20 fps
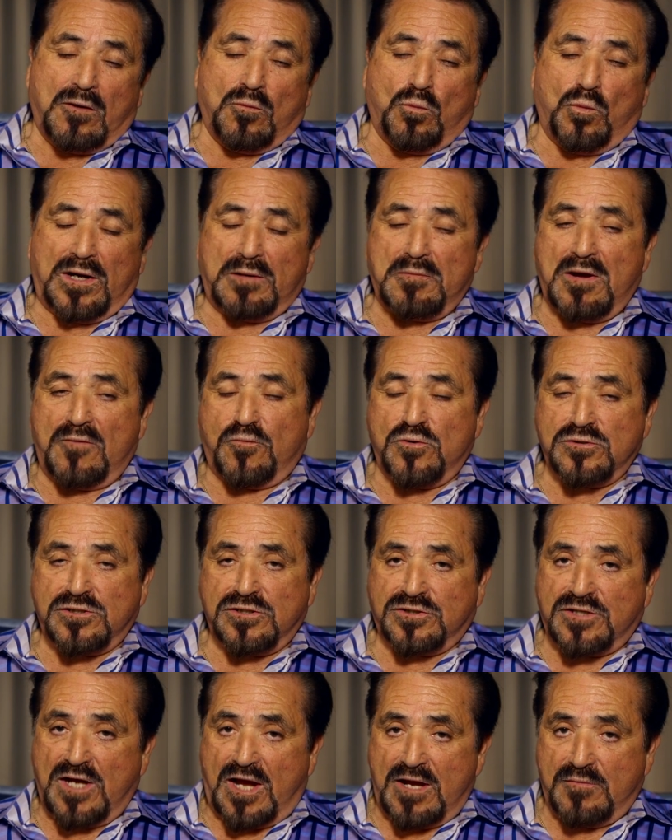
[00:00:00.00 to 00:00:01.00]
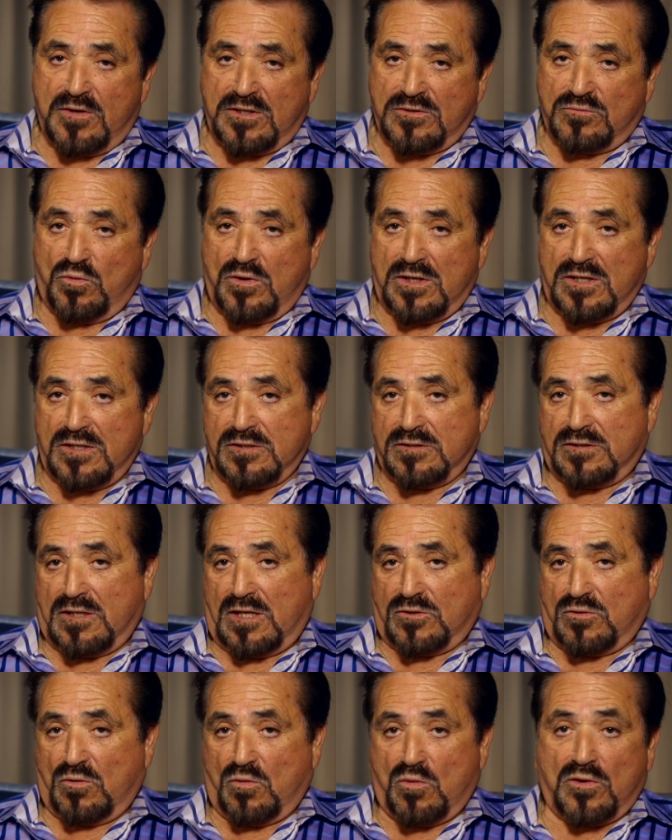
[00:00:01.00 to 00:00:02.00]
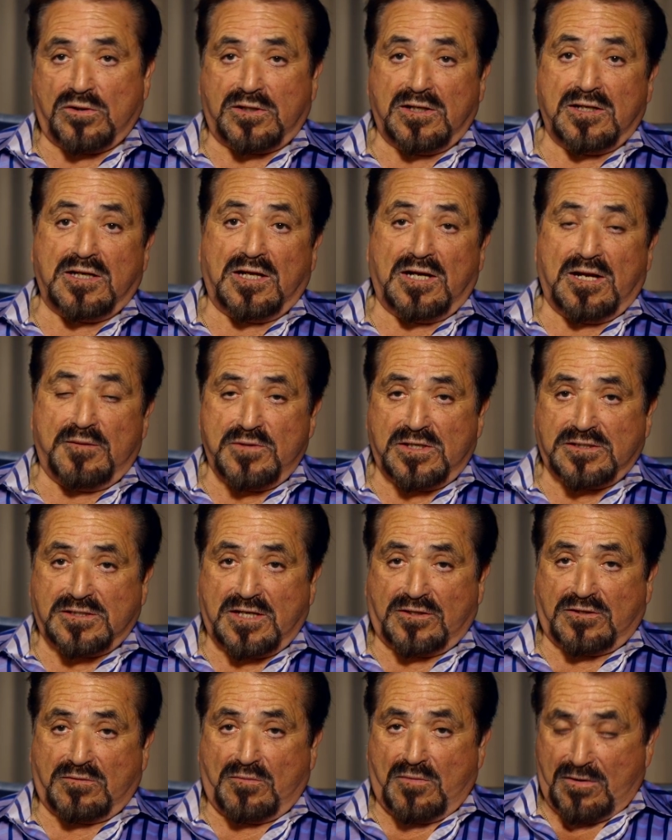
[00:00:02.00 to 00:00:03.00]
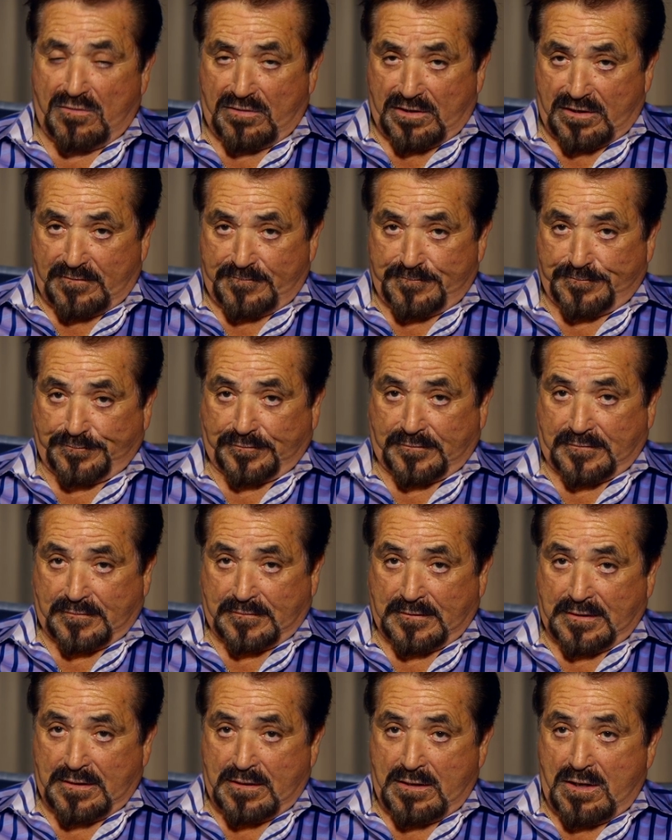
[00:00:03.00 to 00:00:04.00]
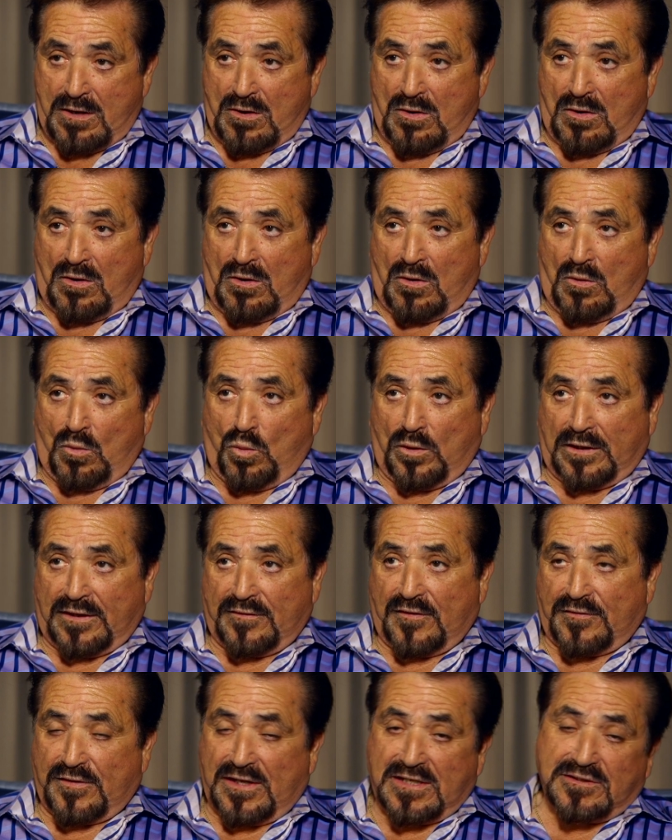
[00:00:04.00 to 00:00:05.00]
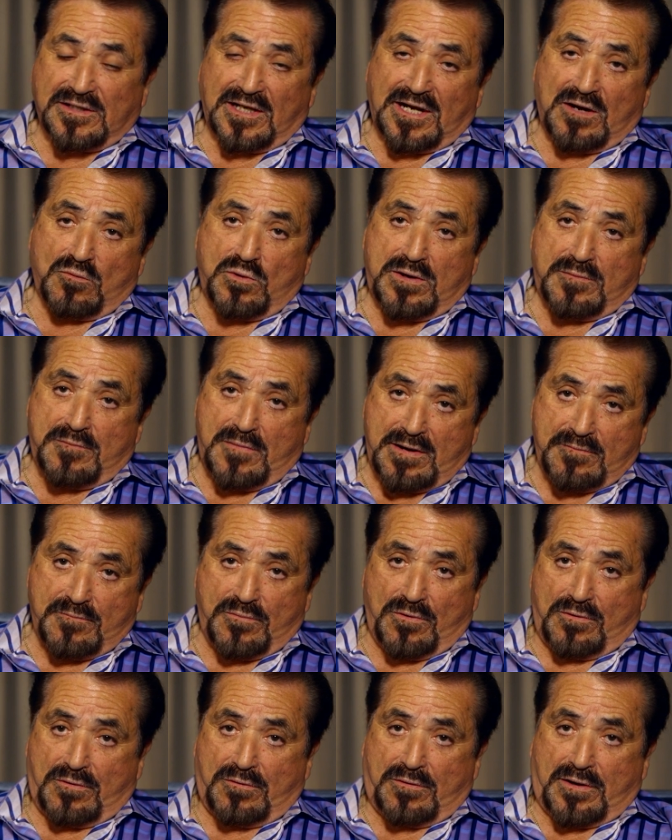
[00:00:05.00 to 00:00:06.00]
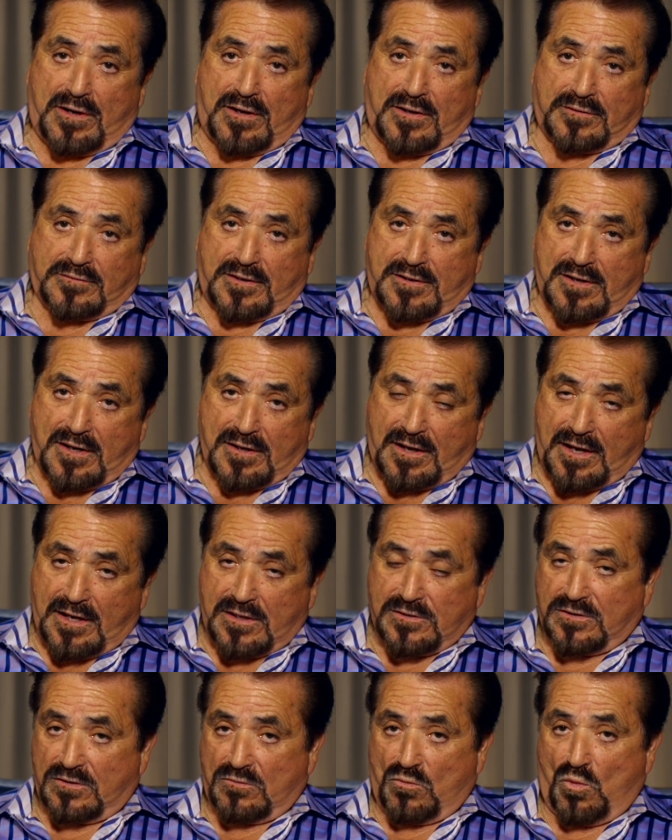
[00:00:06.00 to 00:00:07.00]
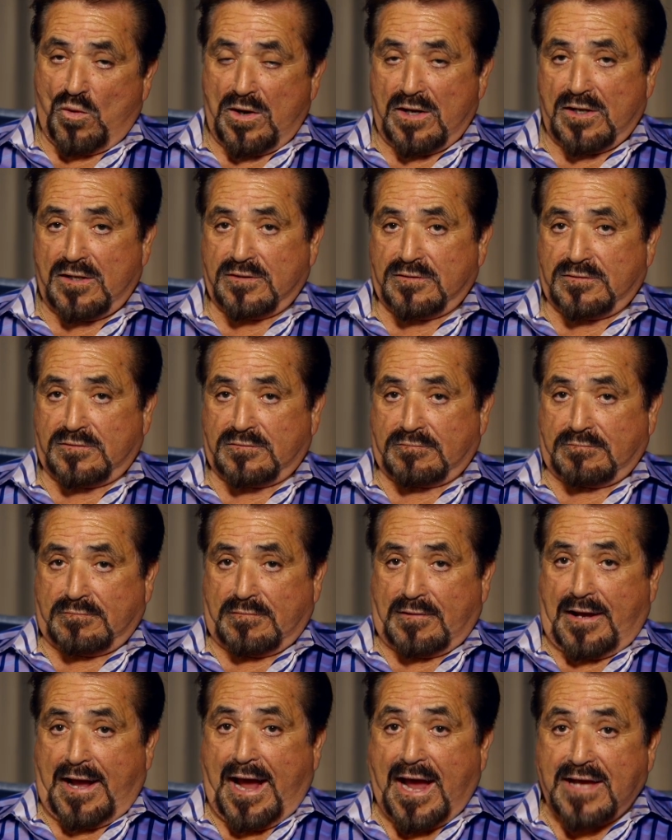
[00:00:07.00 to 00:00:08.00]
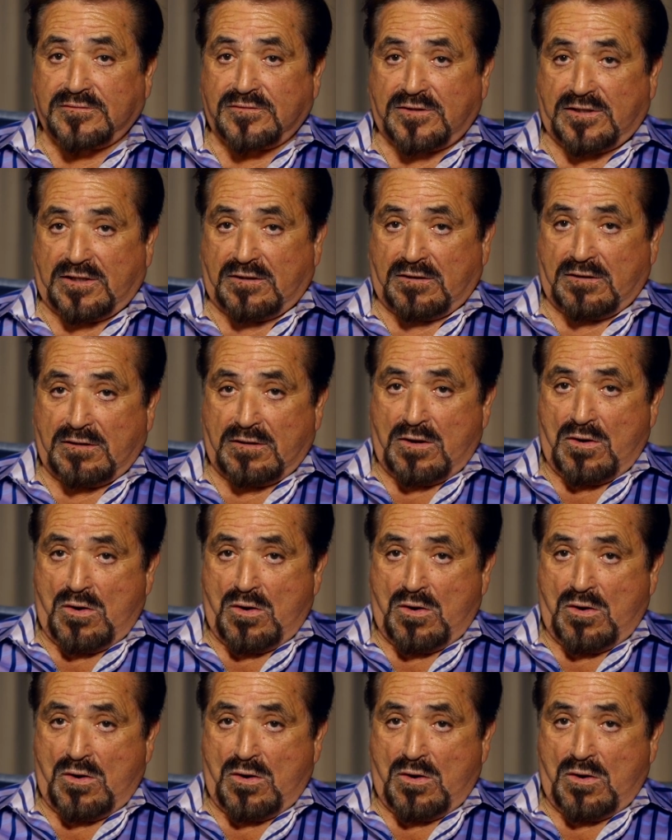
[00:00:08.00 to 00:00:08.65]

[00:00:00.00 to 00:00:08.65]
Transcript: One of my first assignments was uh, to work in Colombia, South America. One of the things that I remember as a young agent was asking,